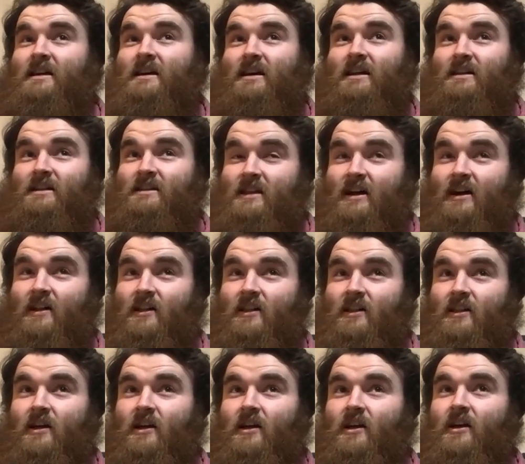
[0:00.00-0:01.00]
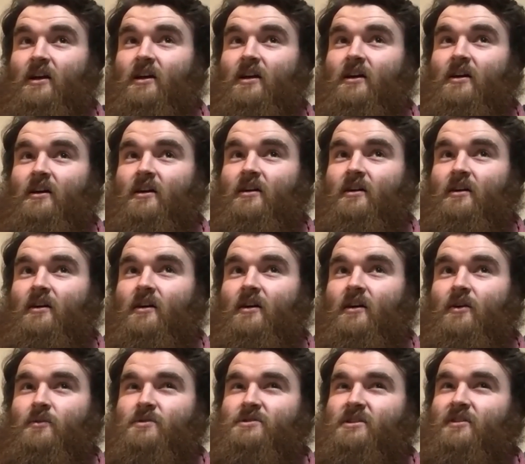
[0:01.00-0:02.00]
until,
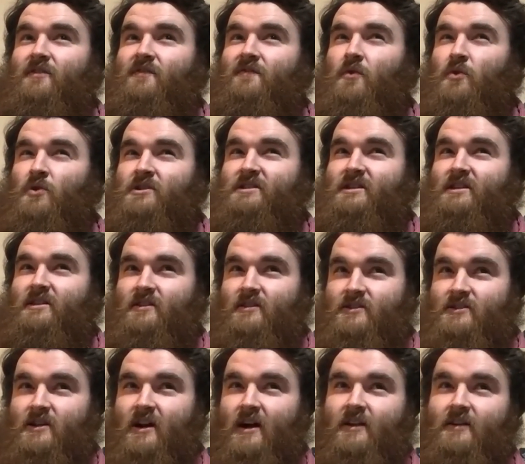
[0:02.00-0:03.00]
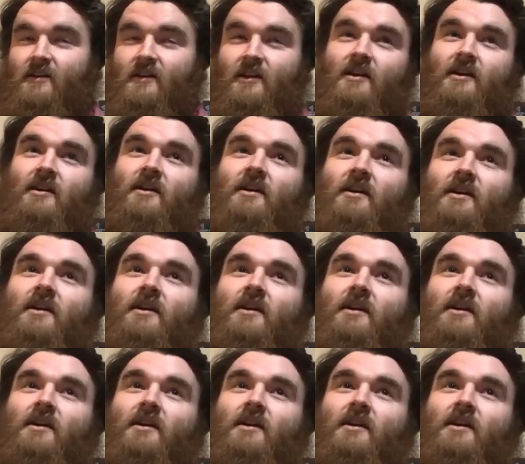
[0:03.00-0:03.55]
was it the 14th of January?